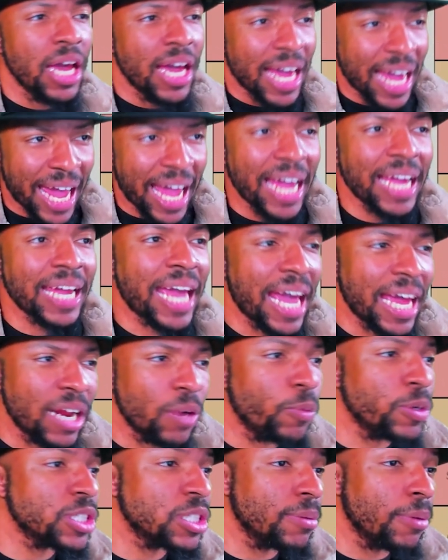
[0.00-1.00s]
Hand cannon,
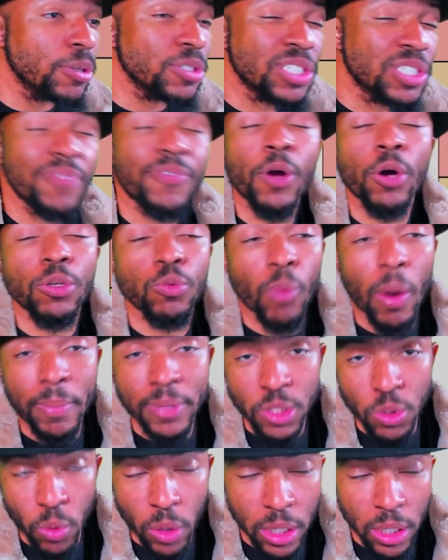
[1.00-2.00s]
which is the most difficult weapon
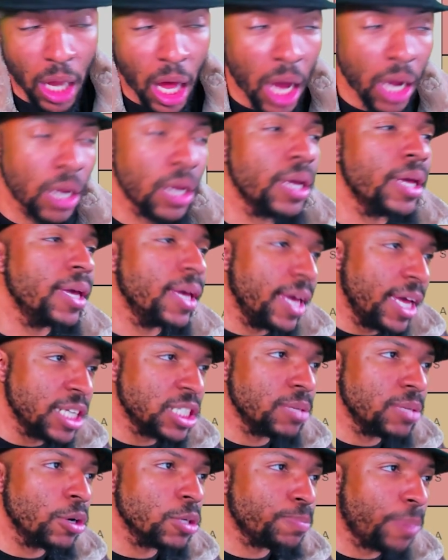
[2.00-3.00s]
to unlock, is
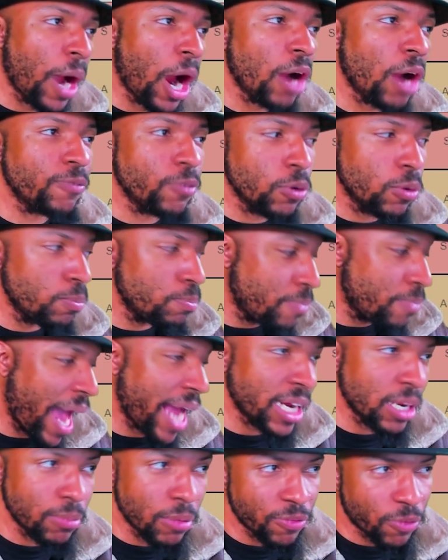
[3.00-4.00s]
the most powerful
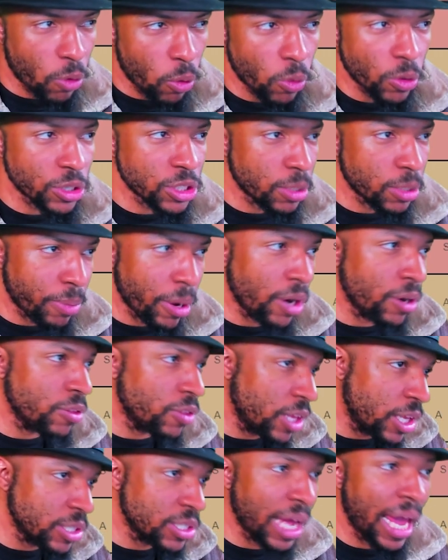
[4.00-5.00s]
magnum, of course, compared to
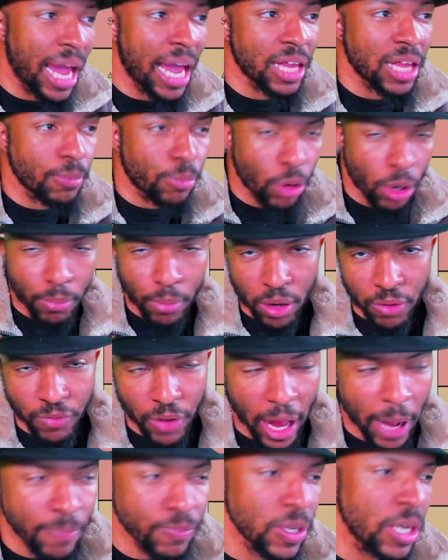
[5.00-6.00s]
this and the Broken
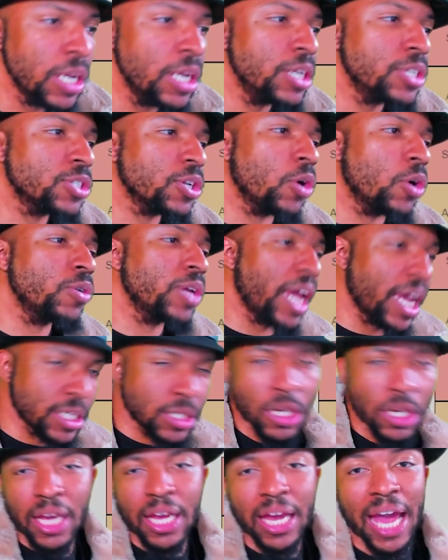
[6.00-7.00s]
Butterfly. So yes,
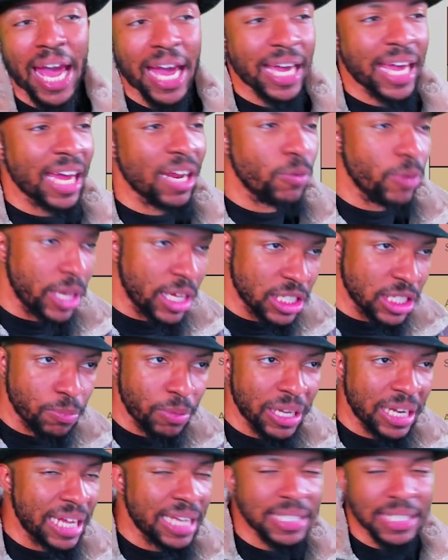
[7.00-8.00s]
hand cannon would easily be
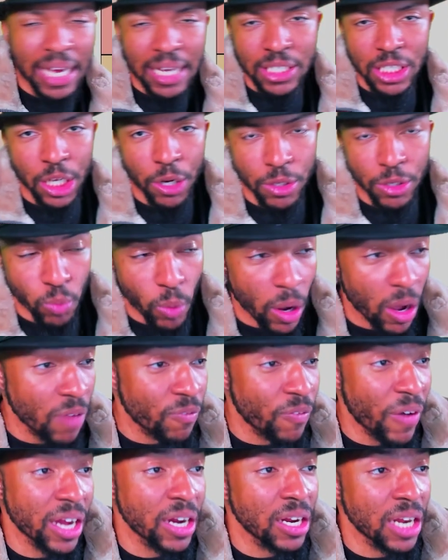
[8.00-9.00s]
an easy S tier as well. If
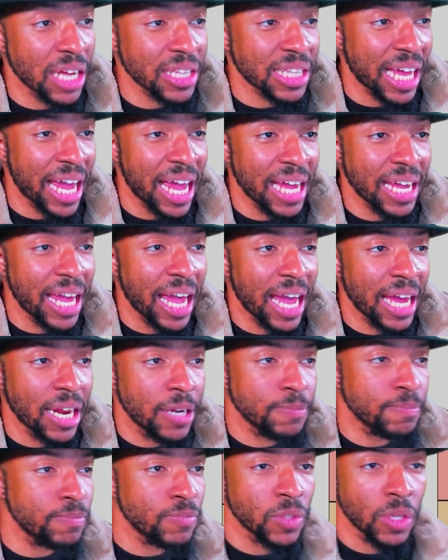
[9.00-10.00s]
I could unlock the hand cannon,
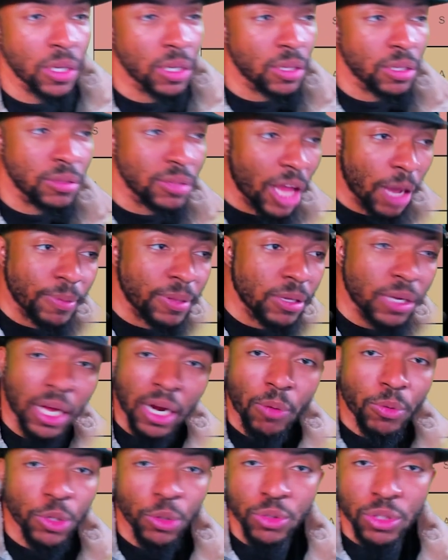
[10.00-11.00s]
that'd be the gun I
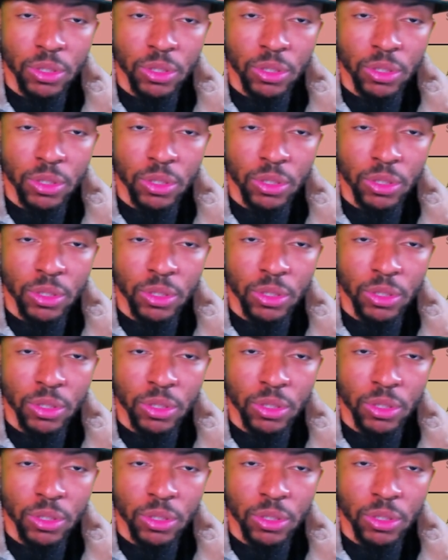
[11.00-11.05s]
would use the